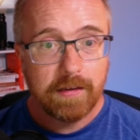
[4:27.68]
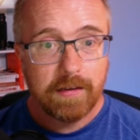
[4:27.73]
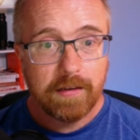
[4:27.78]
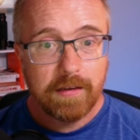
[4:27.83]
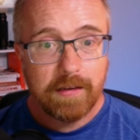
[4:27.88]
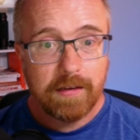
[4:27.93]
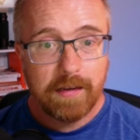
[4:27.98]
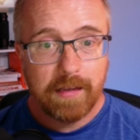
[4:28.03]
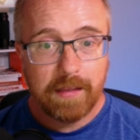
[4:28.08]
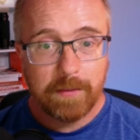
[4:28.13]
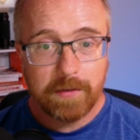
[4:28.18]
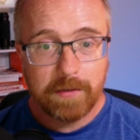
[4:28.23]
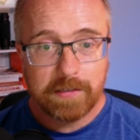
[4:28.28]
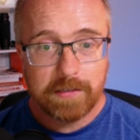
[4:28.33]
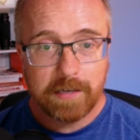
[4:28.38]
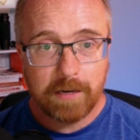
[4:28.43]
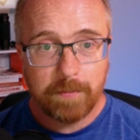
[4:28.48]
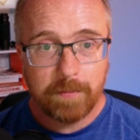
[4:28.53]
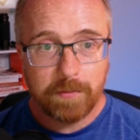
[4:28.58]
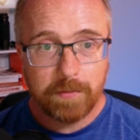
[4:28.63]
And then we just
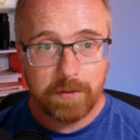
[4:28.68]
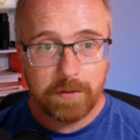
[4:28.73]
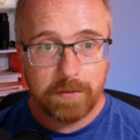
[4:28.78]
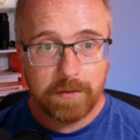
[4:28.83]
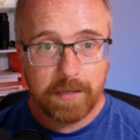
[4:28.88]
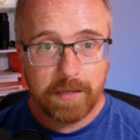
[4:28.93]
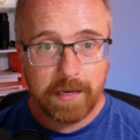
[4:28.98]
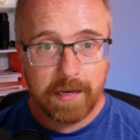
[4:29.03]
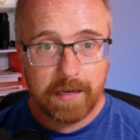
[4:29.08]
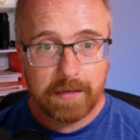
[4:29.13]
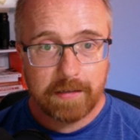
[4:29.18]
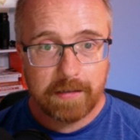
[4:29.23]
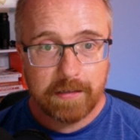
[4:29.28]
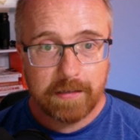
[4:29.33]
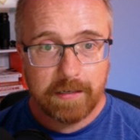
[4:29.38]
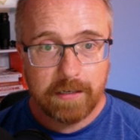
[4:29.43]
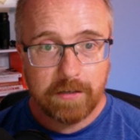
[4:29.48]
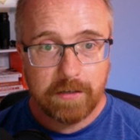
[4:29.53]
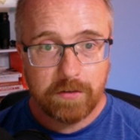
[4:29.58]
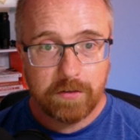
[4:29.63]
upload that
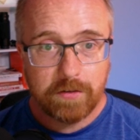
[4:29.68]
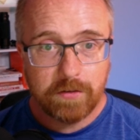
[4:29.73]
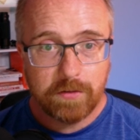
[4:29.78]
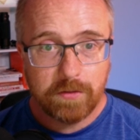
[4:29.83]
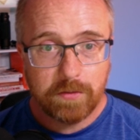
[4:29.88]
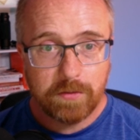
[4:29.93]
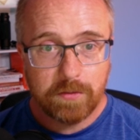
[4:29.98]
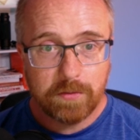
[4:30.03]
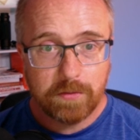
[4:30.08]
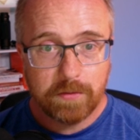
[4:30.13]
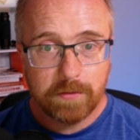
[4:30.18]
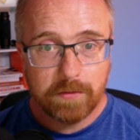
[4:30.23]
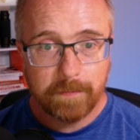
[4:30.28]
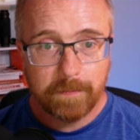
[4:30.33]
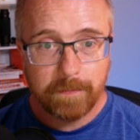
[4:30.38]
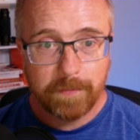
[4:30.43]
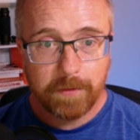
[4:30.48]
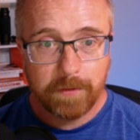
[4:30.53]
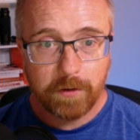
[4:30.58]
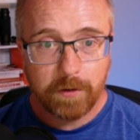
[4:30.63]
into
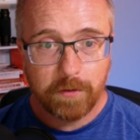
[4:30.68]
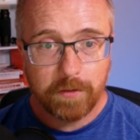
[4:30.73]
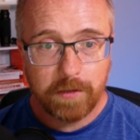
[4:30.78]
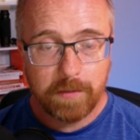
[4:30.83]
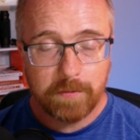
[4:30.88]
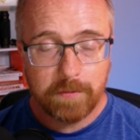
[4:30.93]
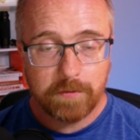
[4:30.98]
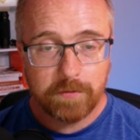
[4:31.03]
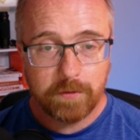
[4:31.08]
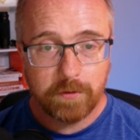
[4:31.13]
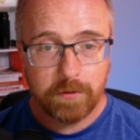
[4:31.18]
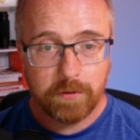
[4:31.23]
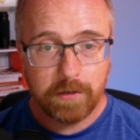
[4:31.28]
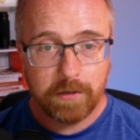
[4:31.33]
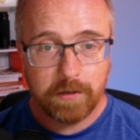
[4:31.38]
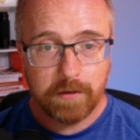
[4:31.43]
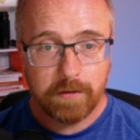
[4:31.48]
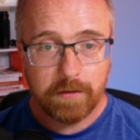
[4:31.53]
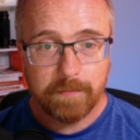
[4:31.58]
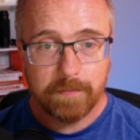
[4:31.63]
our themes folder
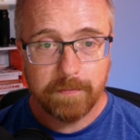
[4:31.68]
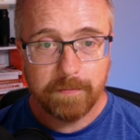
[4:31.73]
here.